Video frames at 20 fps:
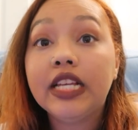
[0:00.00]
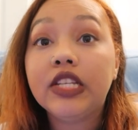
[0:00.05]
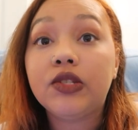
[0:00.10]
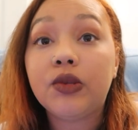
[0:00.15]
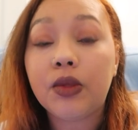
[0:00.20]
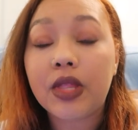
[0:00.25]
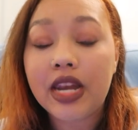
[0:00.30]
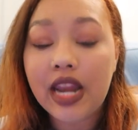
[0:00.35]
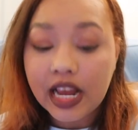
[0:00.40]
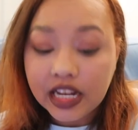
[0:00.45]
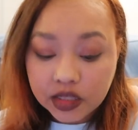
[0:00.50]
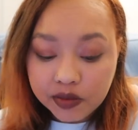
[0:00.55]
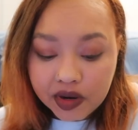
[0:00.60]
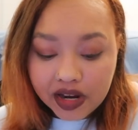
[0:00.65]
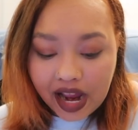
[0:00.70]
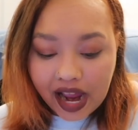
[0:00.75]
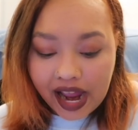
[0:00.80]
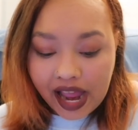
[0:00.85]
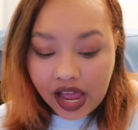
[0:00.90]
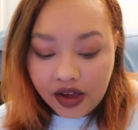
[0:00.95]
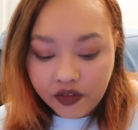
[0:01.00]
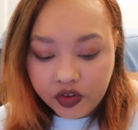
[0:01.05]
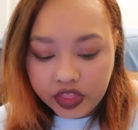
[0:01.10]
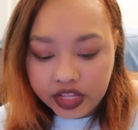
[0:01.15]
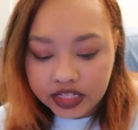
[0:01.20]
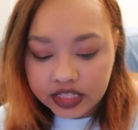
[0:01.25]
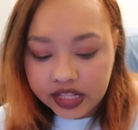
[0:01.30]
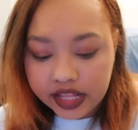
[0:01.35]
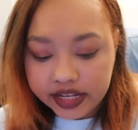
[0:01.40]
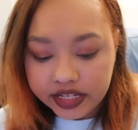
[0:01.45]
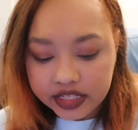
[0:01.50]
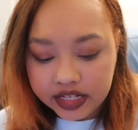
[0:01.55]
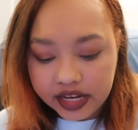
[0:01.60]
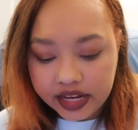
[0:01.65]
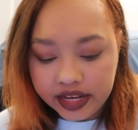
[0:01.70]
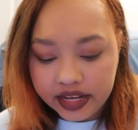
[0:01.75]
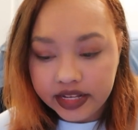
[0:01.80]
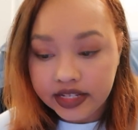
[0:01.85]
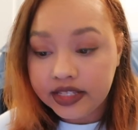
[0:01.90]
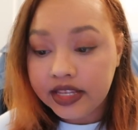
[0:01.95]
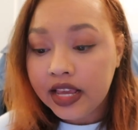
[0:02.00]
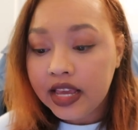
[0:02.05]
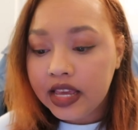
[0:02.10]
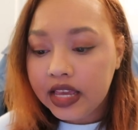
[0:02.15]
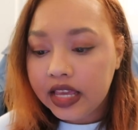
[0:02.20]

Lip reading: so the next book I have on this list is